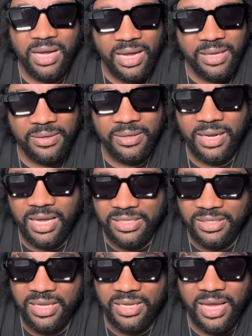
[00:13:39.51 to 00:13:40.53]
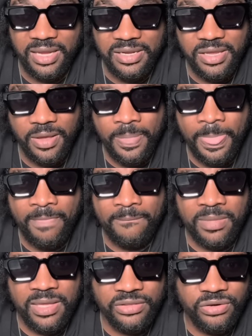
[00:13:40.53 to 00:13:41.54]
And at the end of the day,
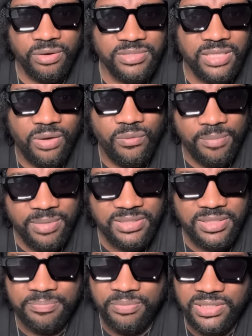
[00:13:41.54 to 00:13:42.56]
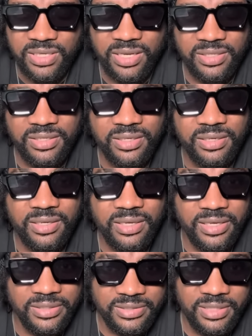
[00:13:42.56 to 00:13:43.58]
in terms of when we see presented,
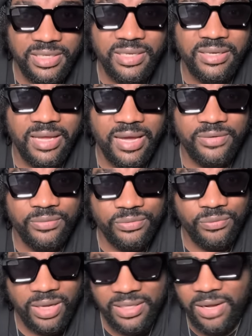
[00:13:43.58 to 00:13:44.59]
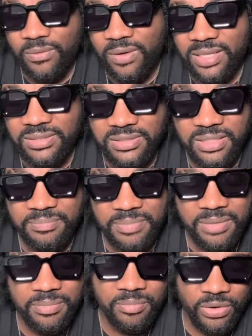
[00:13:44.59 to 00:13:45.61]
it's in line with what I go on still, people.